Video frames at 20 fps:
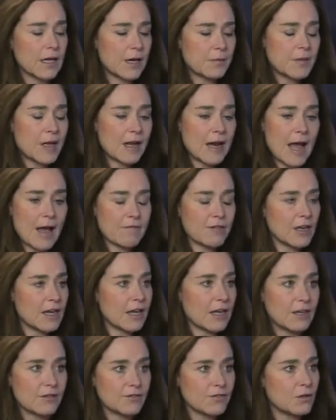I'm not
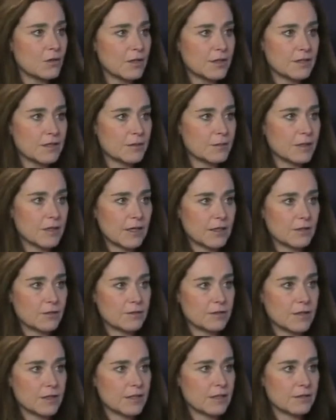advocating for it. I mean, I
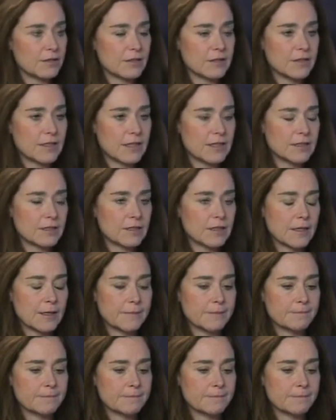don't think that that's